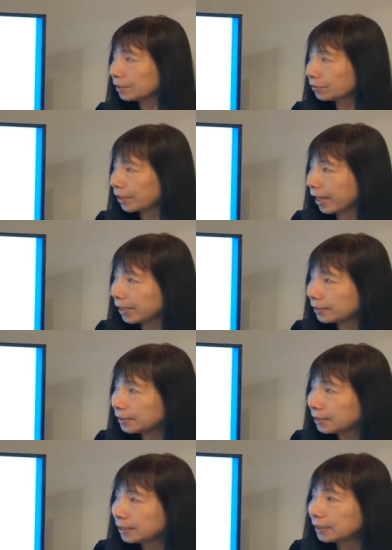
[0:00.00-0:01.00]
Okay,
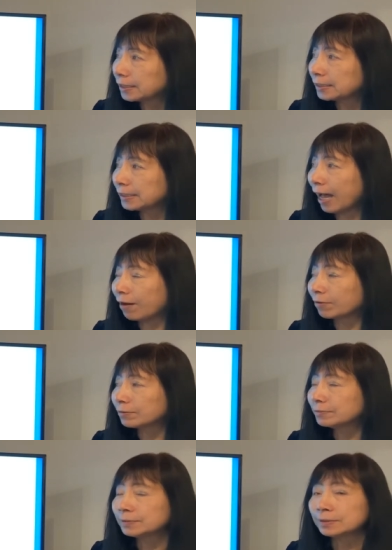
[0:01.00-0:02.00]
now
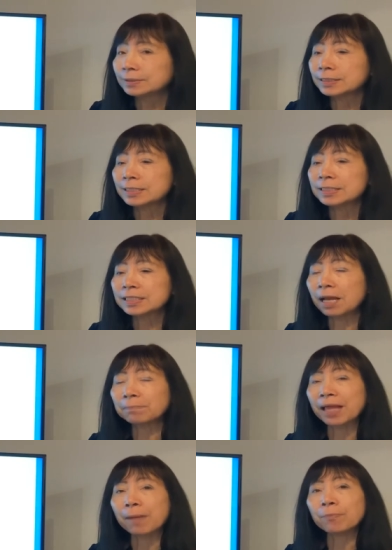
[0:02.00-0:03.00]

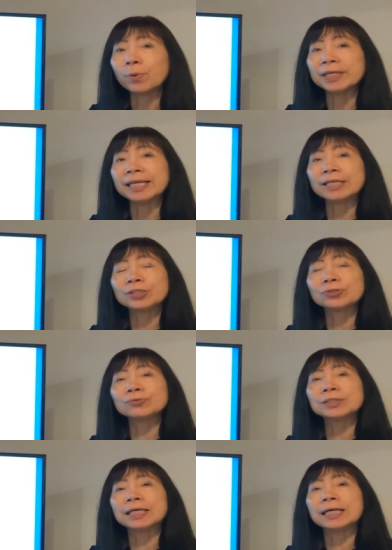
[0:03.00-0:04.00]
Sometimes when they do
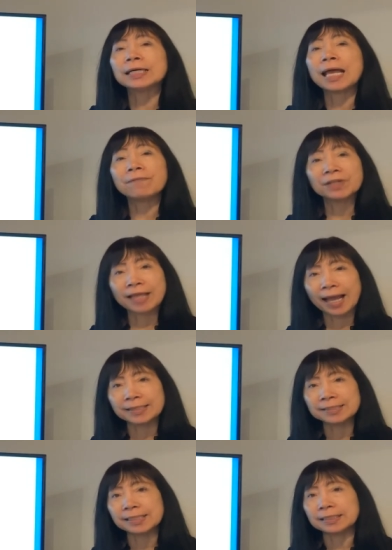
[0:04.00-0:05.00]
the
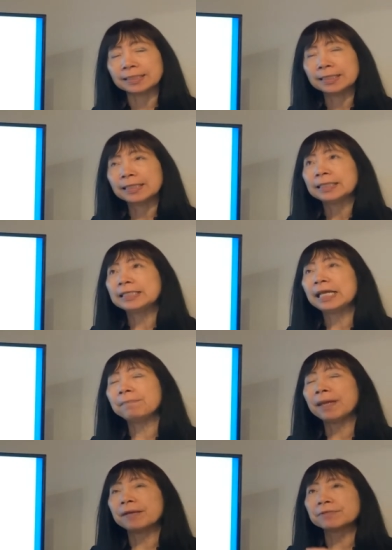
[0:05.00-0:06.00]
advertising, they
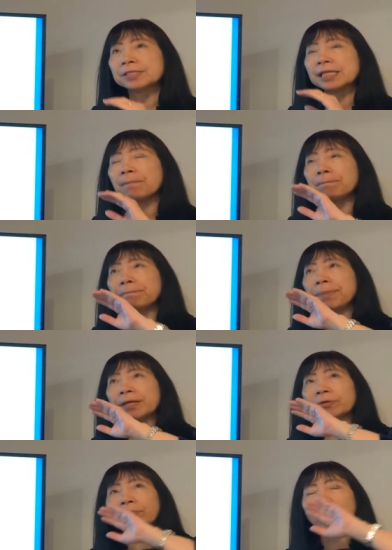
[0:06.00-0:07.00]
may have some
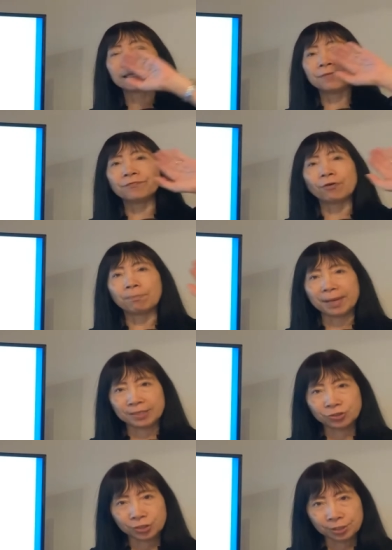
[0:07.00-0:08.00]
background
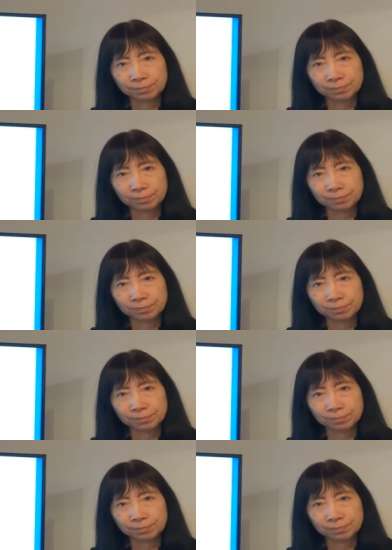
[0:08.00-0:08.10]
information.